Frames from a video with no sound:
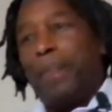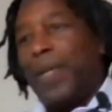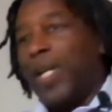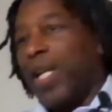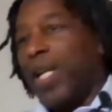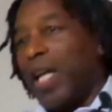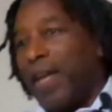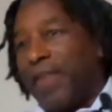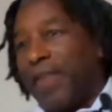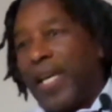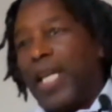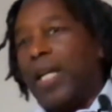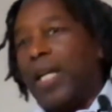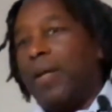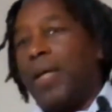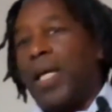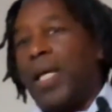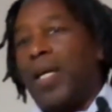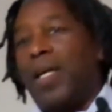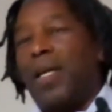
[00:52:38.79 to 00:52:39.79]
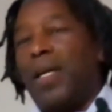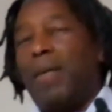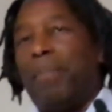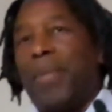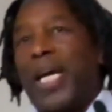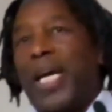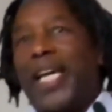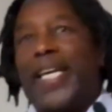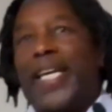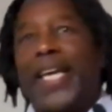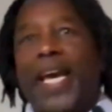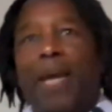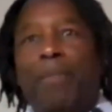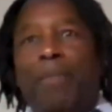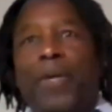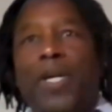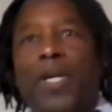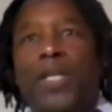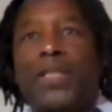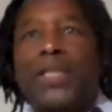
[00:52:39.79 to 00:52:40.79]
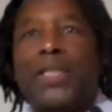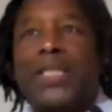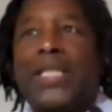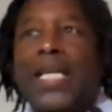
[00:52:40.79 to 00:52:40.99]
loving uh, my camera.